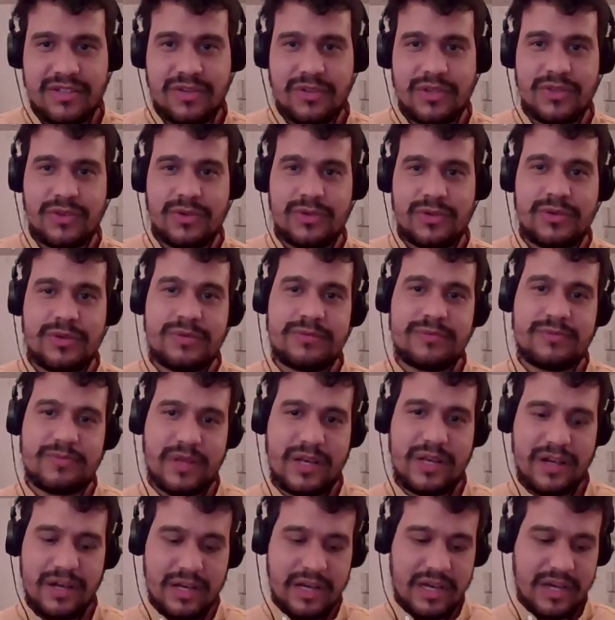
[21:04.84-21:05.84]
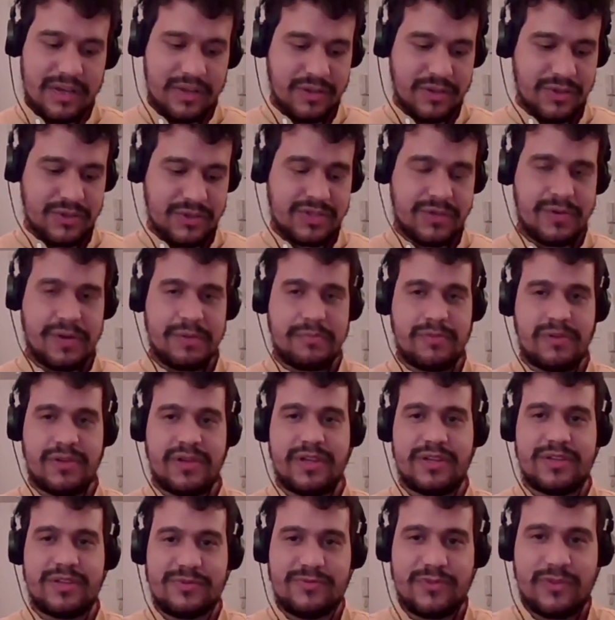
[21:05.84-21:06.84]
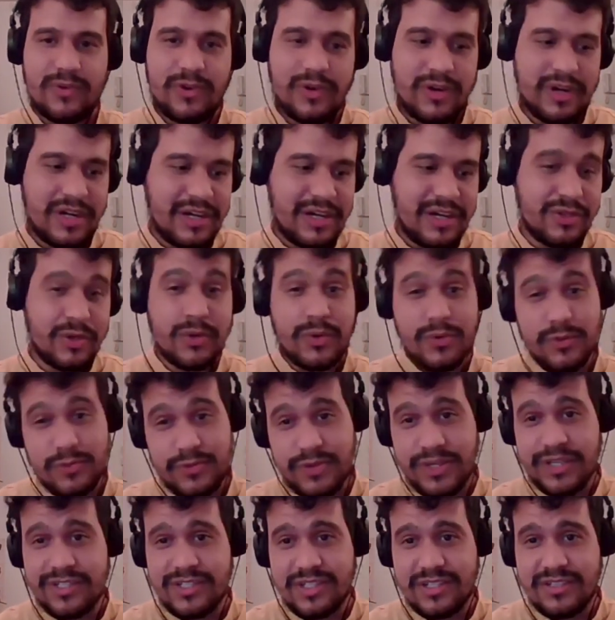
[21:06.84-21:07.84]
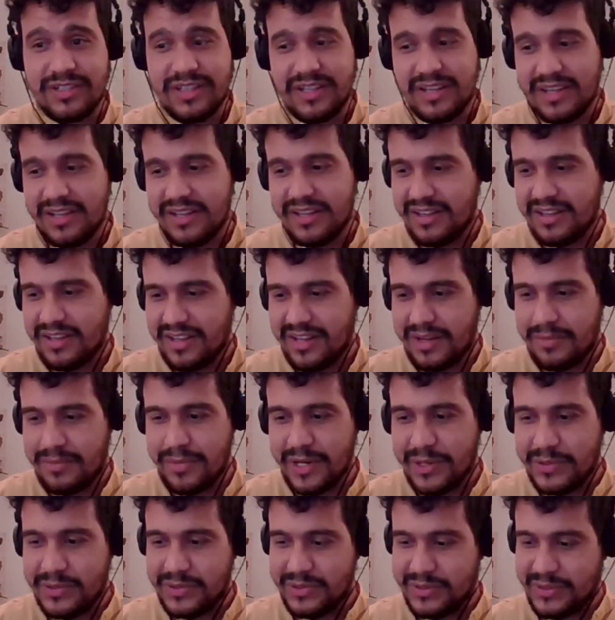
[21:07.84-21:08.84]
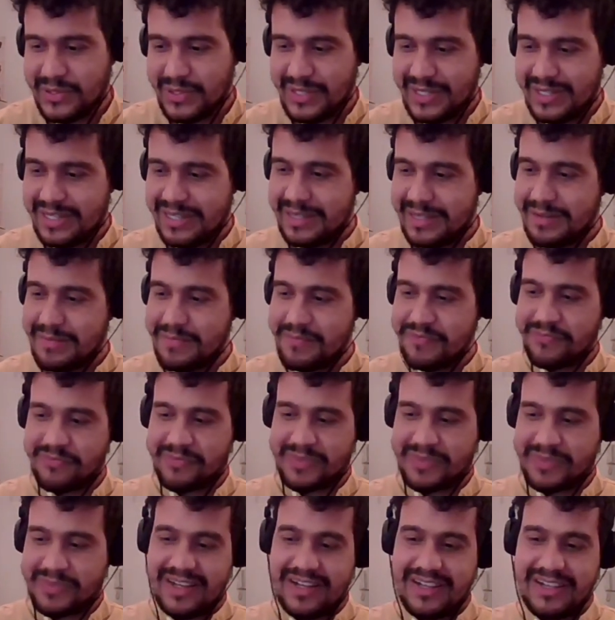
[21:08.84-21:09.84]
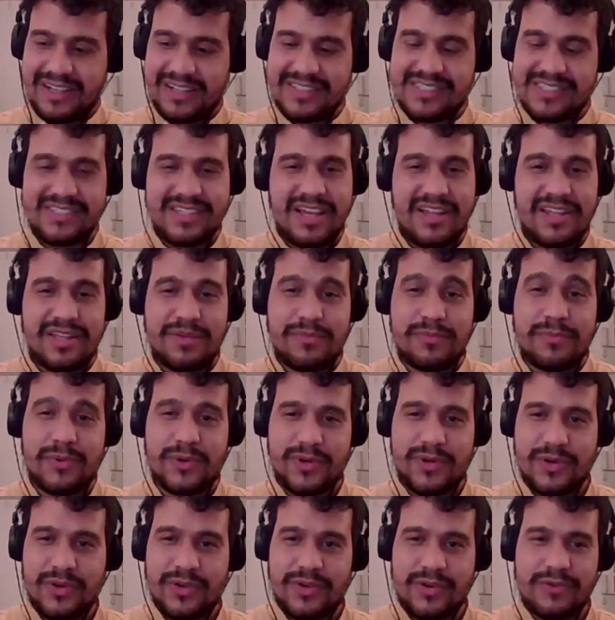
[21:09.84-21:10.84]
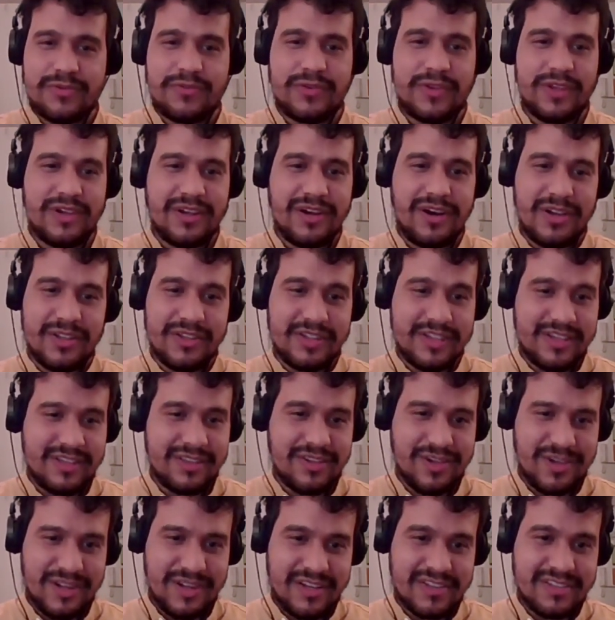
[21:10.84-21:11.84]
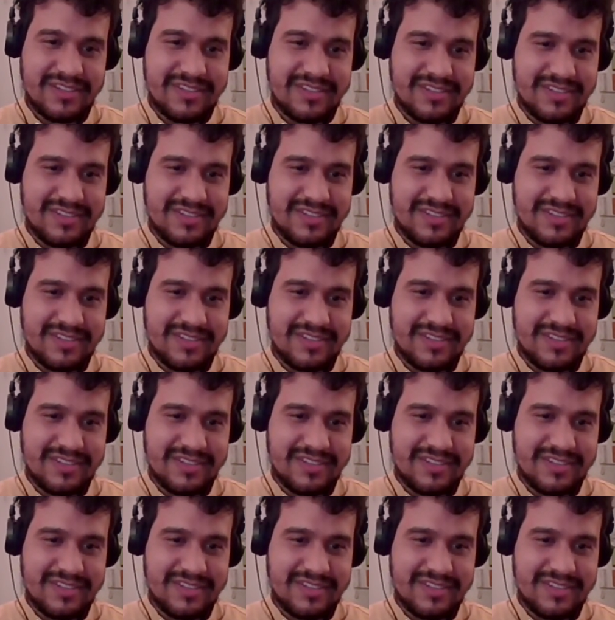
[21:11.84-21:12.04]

another uh, another screenplay for uh, docu fiction about um, uh, selling pornography on the internet.